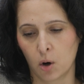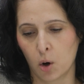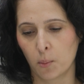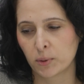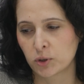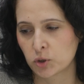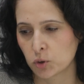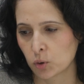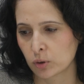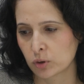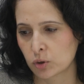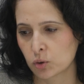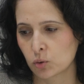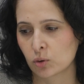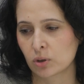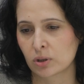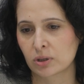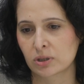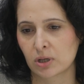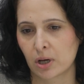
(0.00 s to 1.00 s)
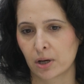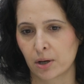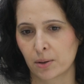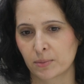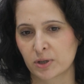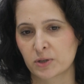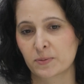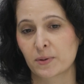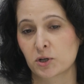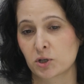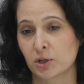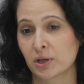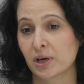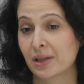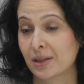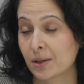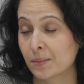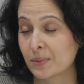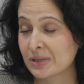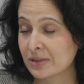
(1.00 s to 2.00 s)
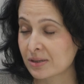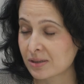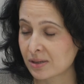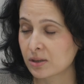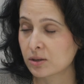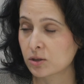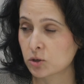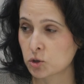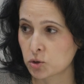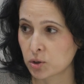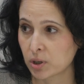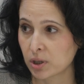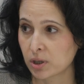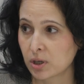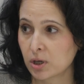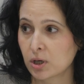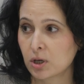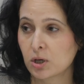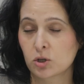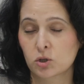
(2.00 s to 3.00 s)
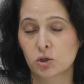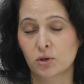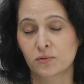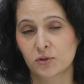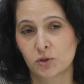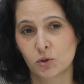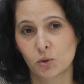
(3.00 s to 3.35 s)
open to all students, especially in the business industry. So if